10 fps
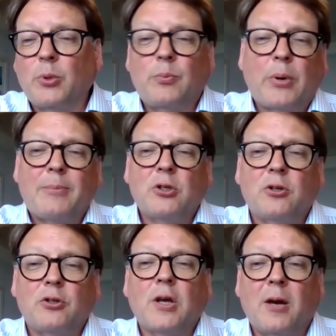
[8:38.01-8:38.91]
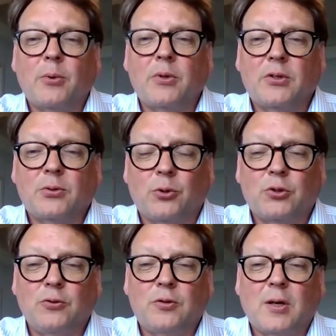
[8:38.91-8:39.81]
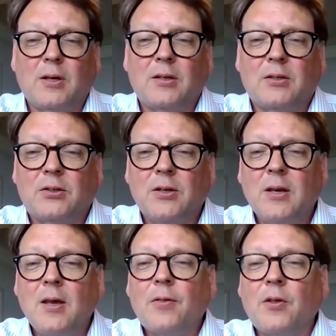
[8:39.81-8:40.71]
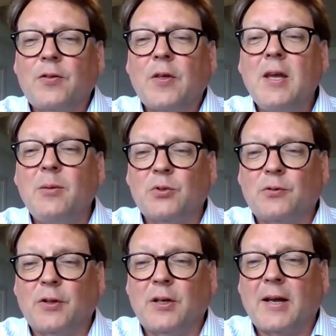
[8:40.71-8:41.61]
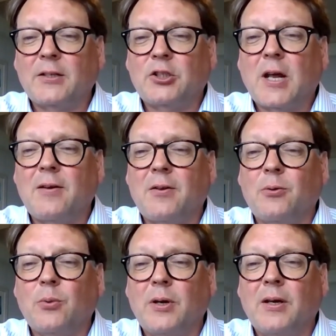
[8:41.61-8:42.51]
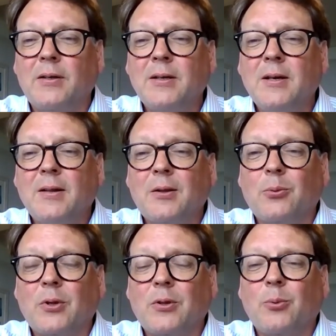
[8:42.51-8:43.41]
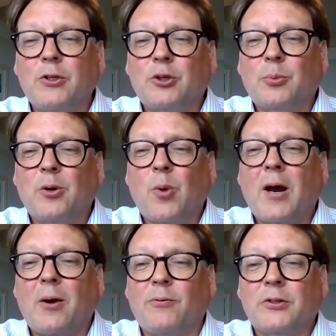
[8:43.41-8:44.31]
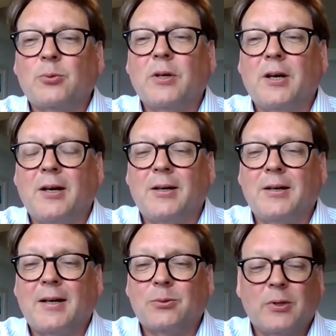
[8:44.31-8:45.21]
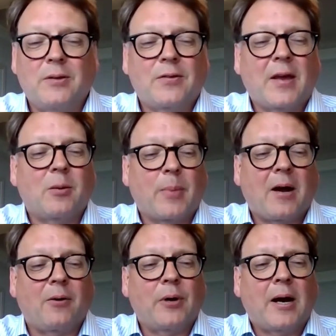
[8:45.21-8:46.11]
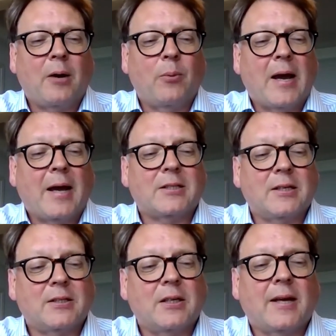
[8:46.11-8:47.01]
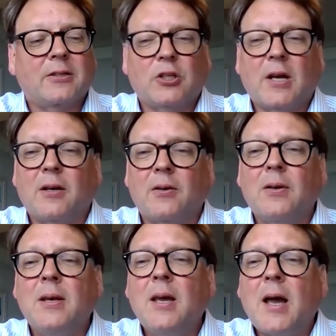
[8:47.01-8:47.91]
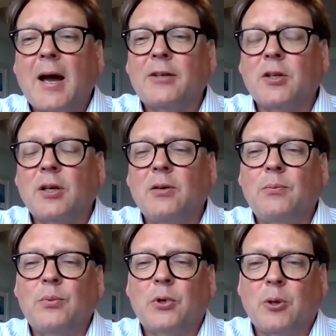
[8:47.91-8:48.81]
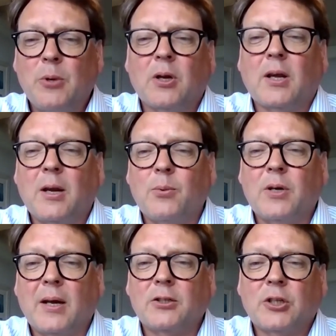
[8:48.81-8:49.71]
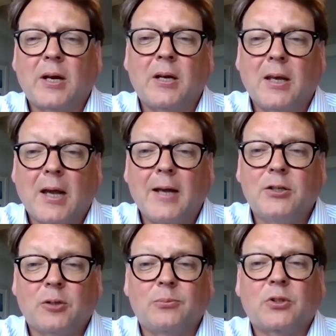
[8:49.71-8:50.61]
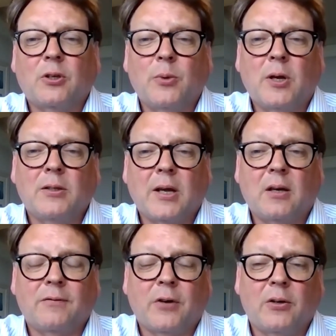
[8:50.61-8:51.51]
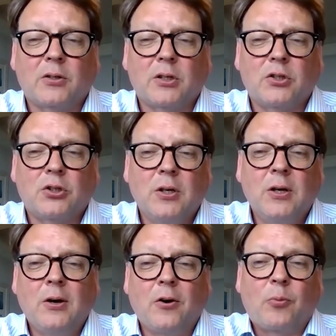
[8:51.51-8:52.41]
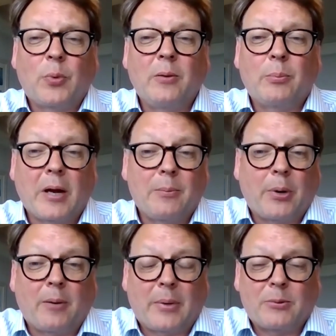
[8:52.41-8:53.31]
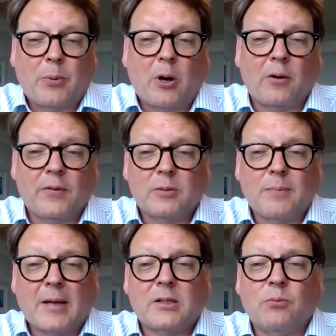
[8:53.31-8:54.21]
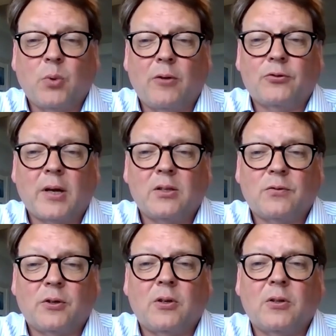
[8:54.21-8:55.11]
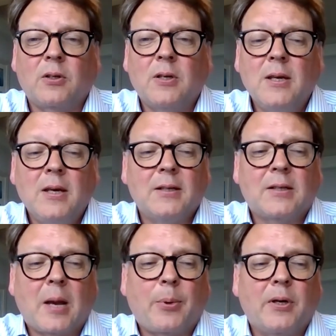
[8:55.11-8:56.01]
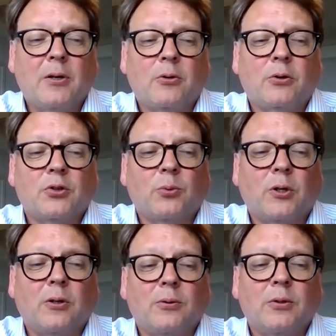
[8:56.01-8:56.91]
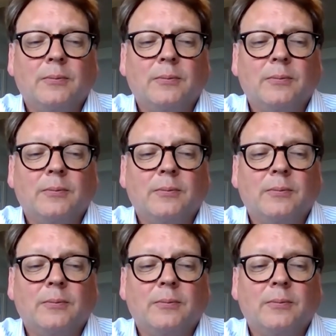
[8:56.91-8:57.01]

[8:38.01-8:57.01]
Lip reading: But perhaps you could share with us, what do you think is the themes for the next gen that we should be aware of as we think about how we access the next gen, and actually communicate with the next gen and engage them, so that we can take advantage of being perhaps part of this massive wealth transfer that is happening across the world.